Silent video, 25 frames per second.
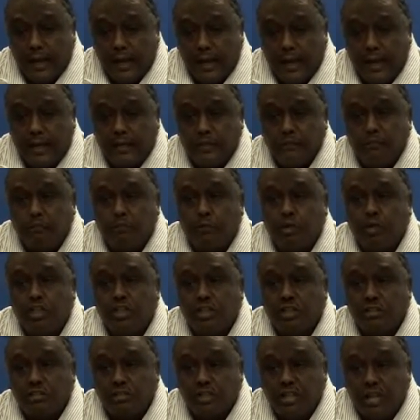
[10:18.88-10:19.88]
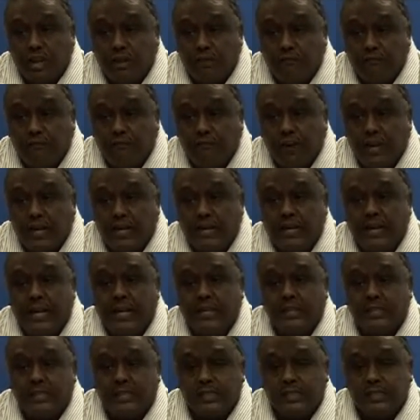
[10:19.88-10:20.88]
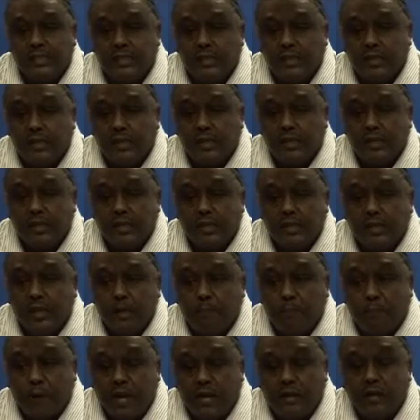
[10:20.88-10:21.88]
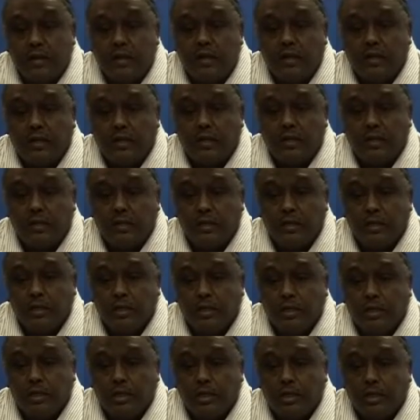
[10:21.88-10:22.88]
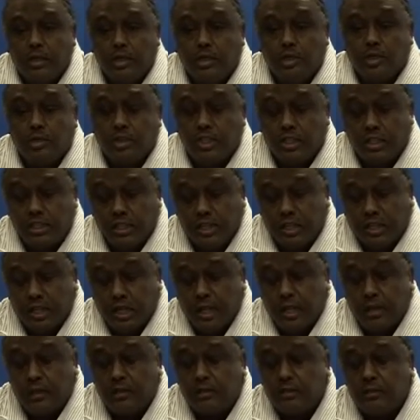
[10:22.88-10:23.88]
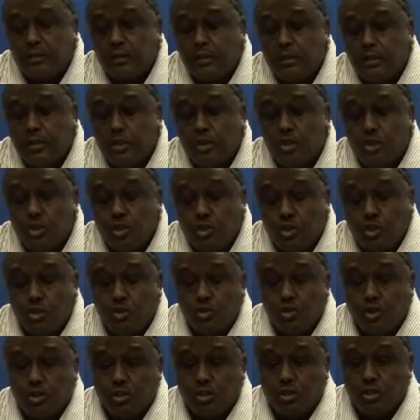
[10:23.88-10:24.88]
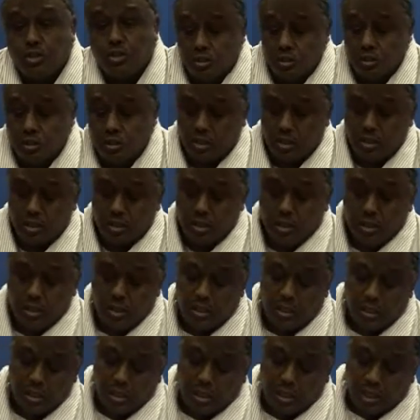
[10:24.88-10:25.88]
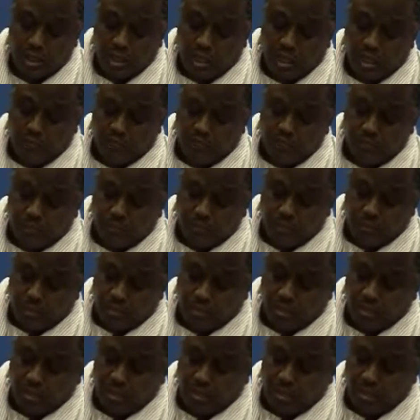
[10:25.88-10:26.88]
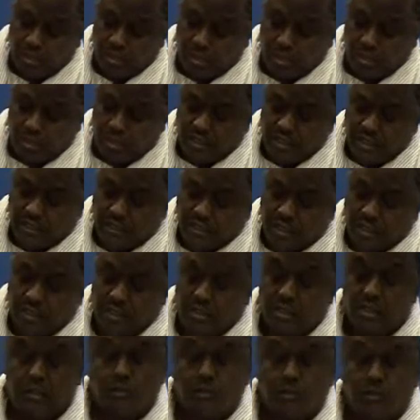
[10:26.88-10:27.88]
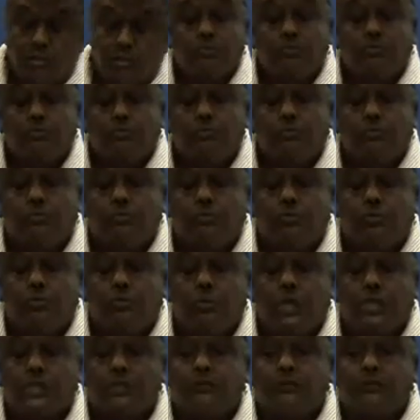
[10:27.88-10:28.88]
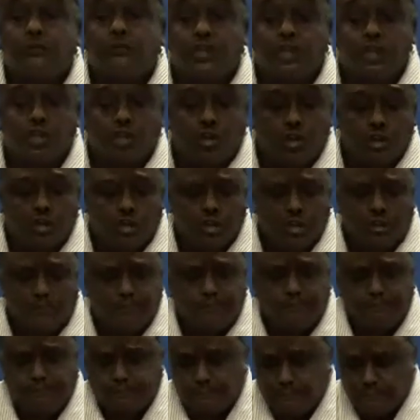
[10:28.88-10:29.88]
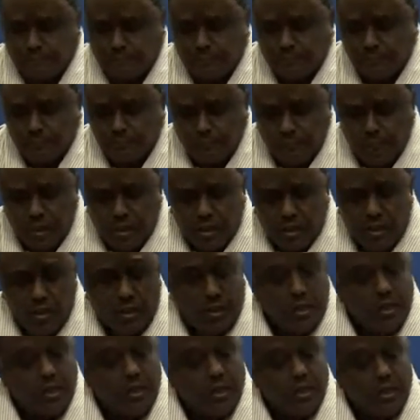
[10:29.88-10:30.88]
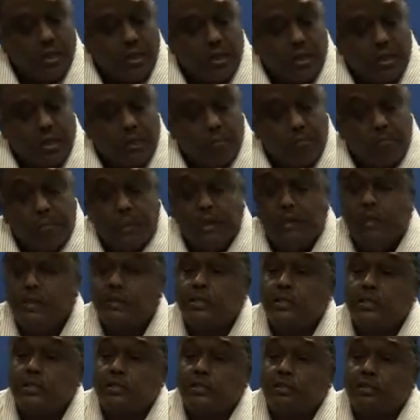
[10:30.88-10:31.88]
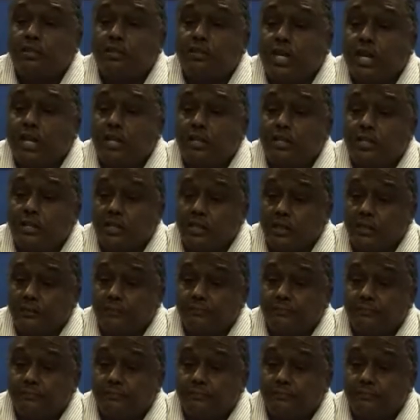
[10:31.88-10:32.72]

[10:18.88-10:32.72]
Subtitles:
and monitored and financed parallel to the declared institutions. Everybody at that country was very shocked. But this is the reality